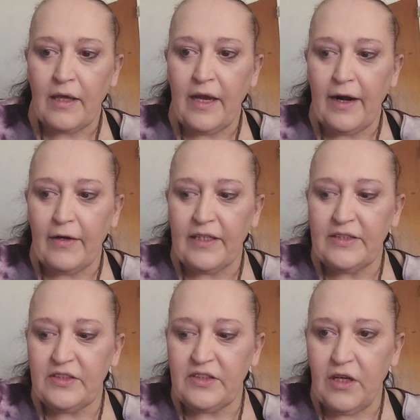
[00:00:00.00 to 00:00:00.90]

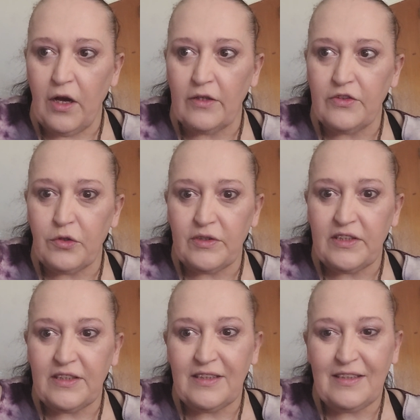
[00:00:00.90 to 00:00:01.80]
Carrots and all
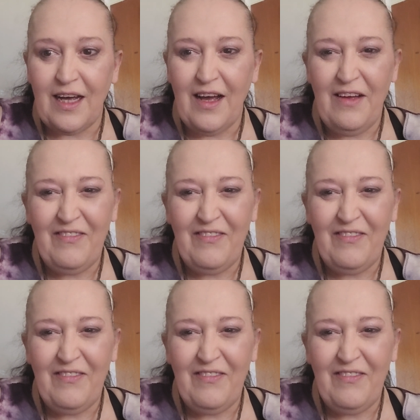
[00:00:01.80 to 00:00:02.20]
sorts of stuff.